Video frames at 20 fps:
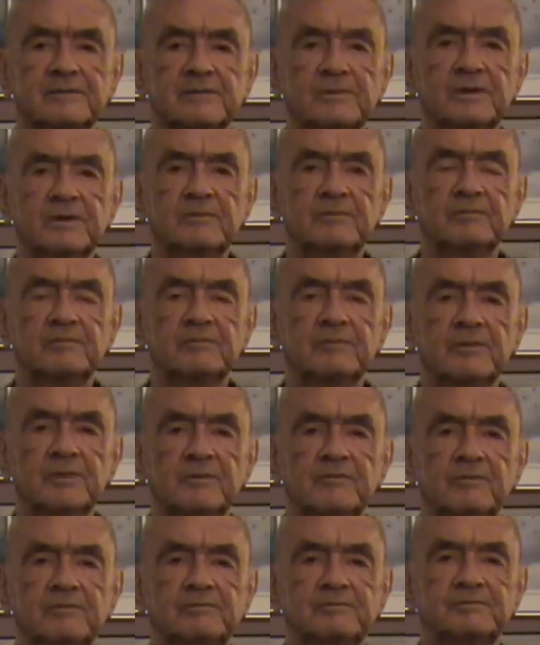we
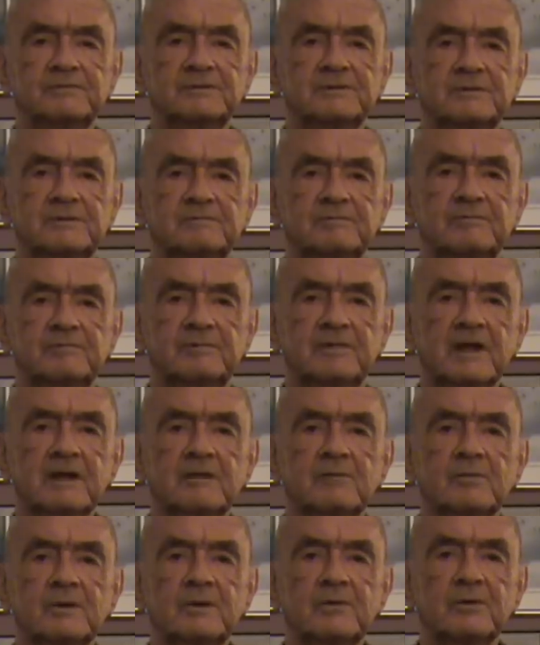
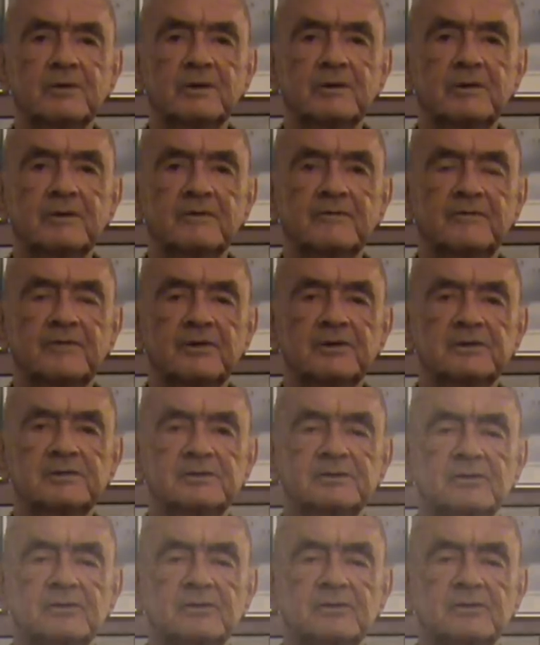think we were the first